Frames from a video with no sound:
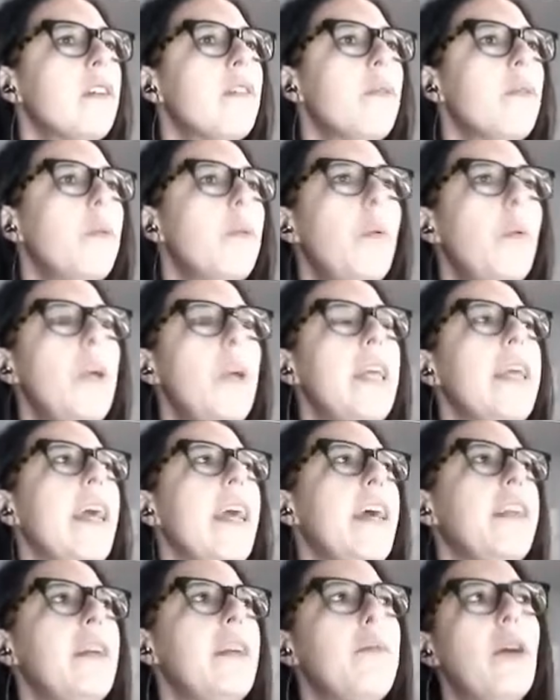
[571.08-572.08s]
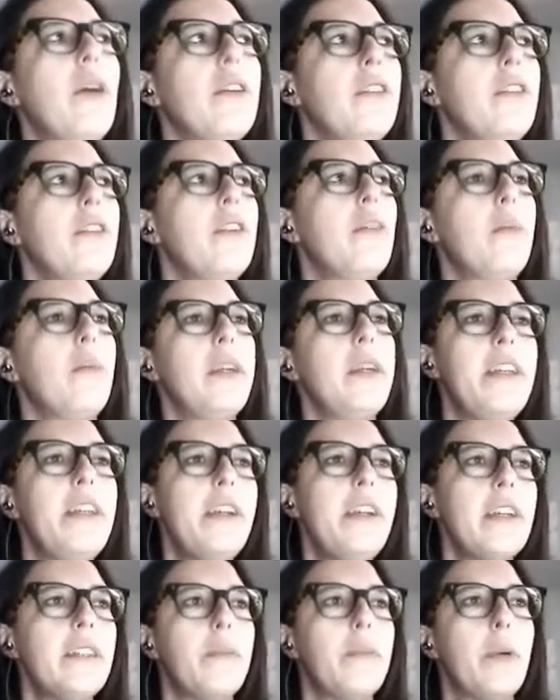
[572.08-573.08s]
We can, among the raw
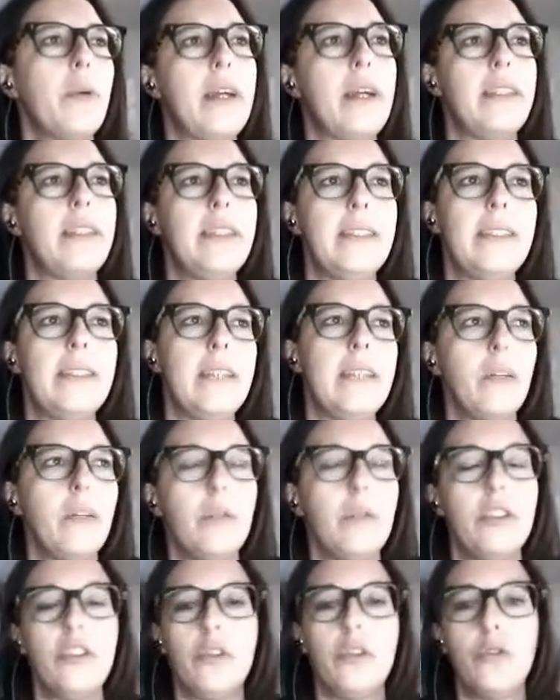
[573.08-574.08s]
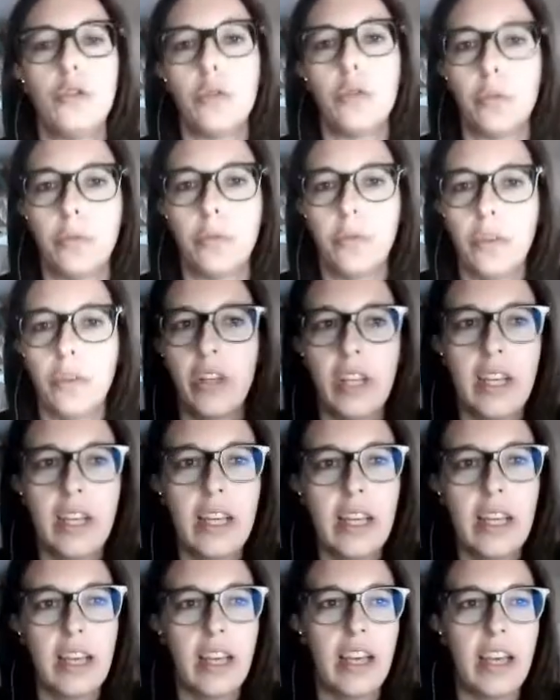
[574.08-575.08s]
materials, we can distinguish two
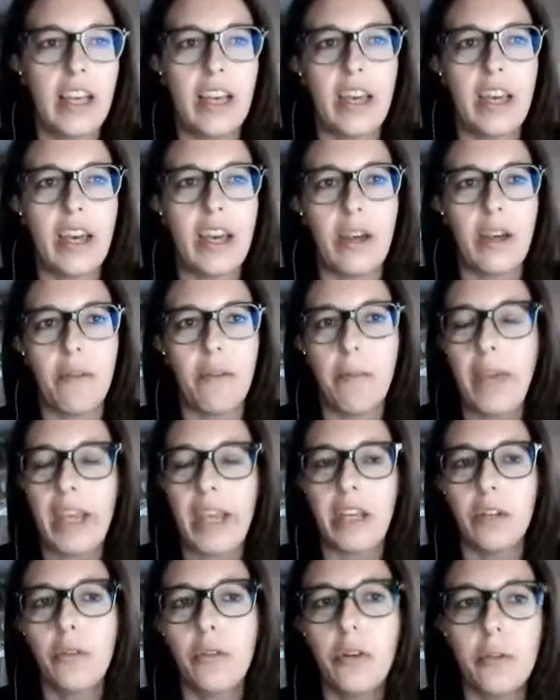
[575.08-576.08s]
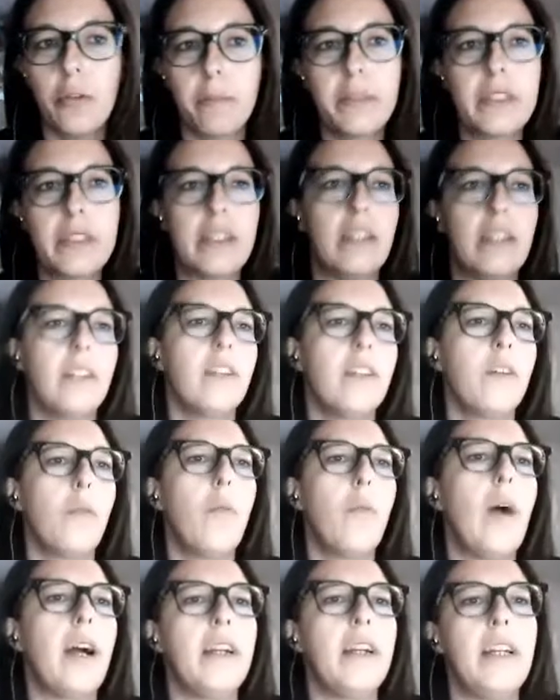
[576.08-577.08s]
main groups.
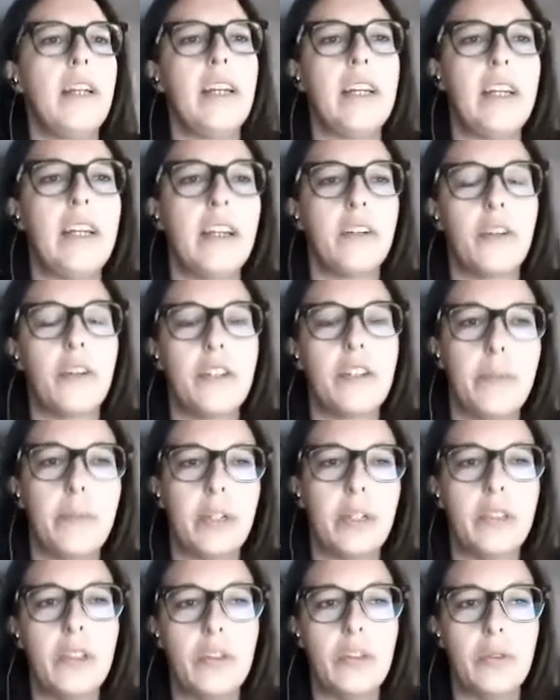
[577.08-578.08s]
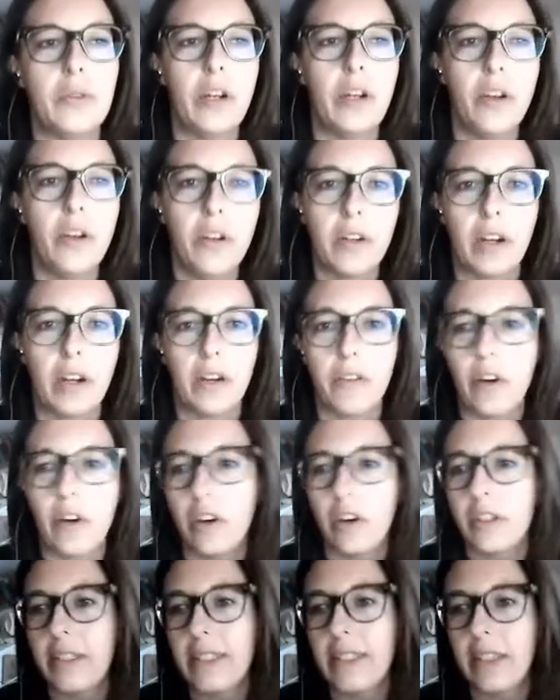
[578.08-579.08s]
One corresponds to the local
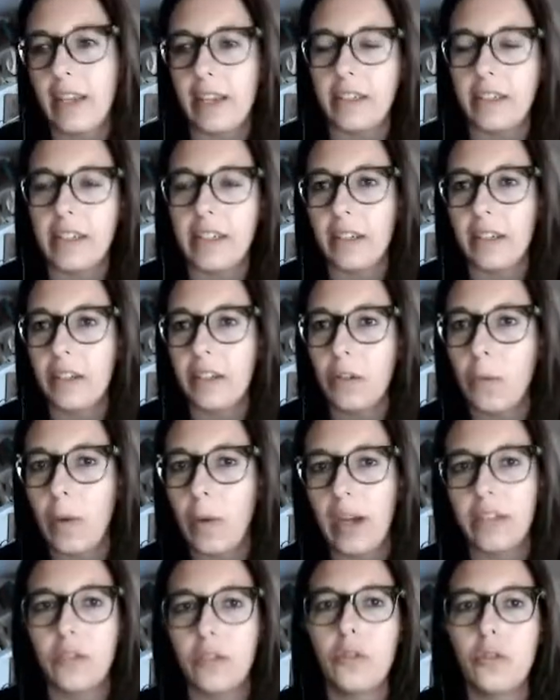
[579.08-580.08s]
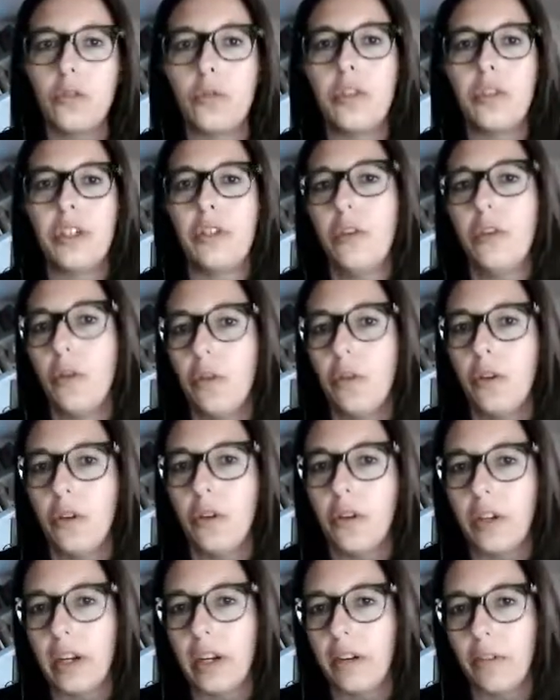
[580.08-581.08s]
rocks and the other one to the
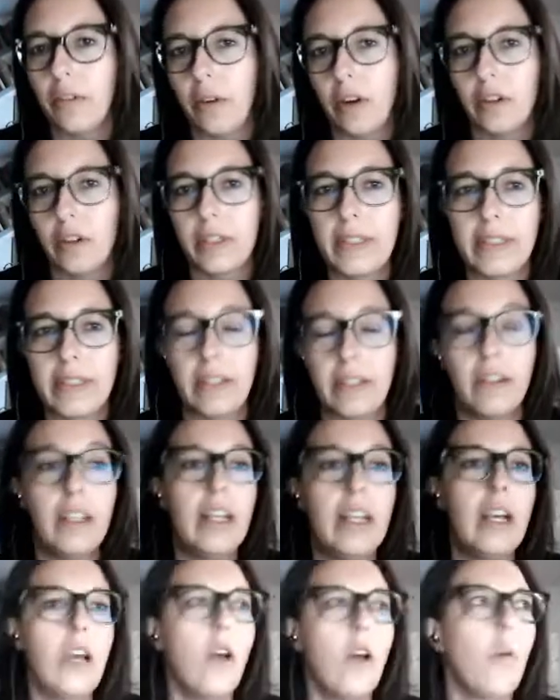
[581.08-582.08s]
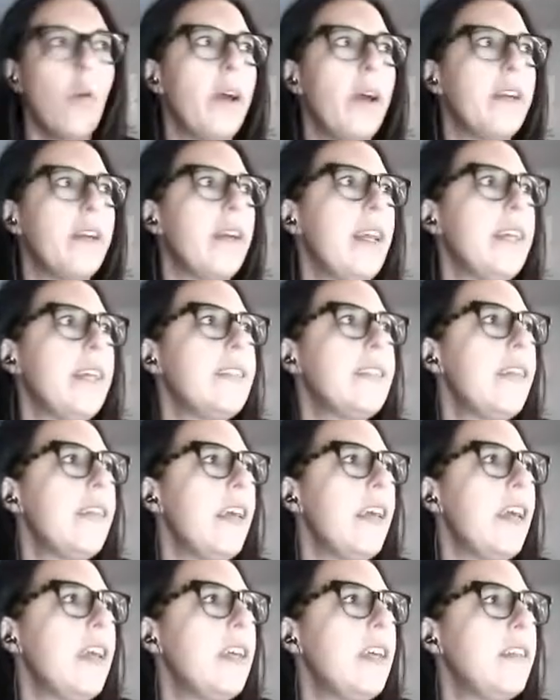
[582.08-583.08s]
non-local rocks. Why can I
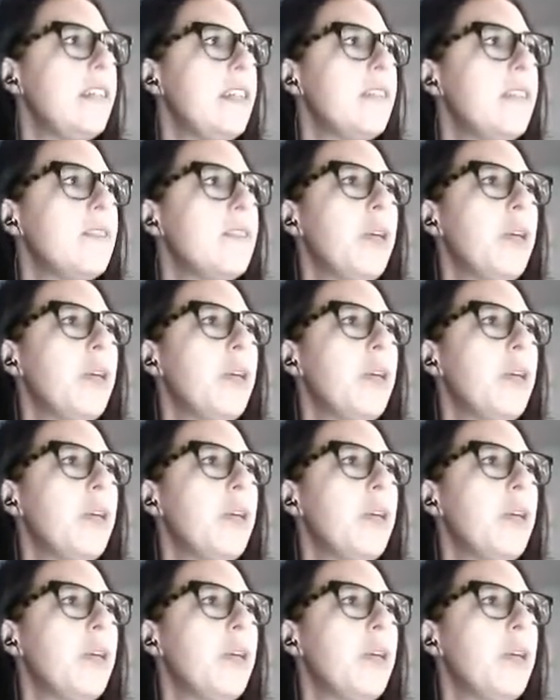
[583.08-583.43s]
say this?